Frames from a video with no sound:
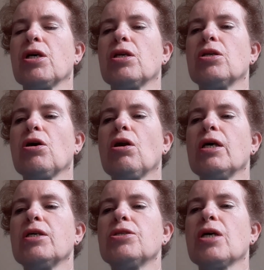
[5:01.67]

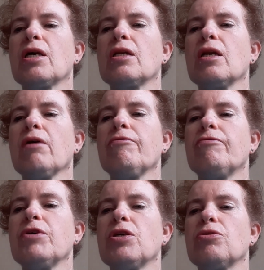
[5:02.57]
knowledge and love for
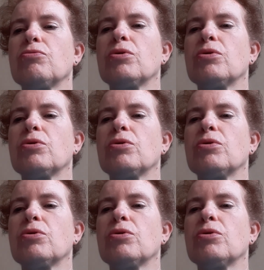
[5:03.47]
you,